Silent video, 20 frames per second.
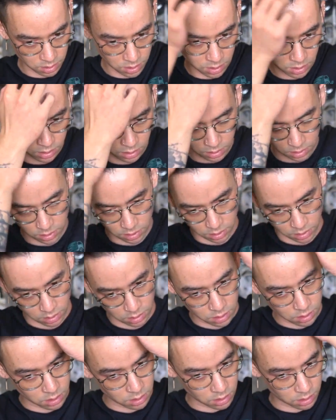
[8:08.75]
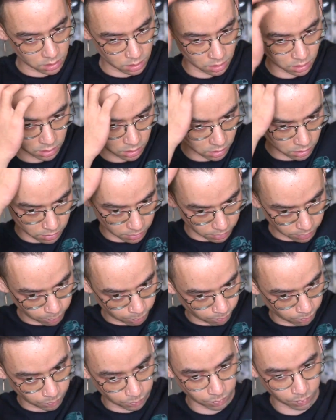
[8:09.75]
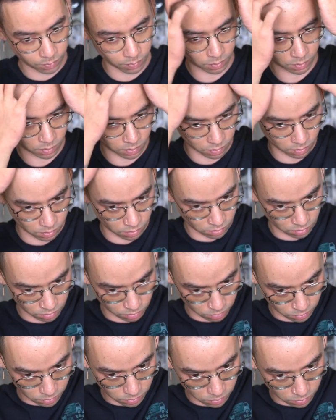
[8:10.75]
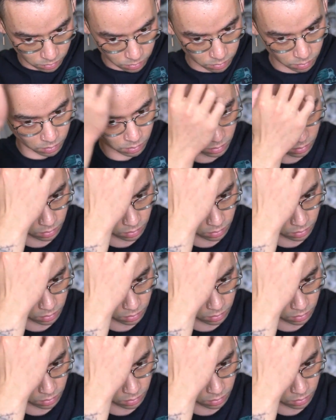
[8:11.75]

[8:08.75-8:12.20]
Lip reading: No one is speaking in this clip.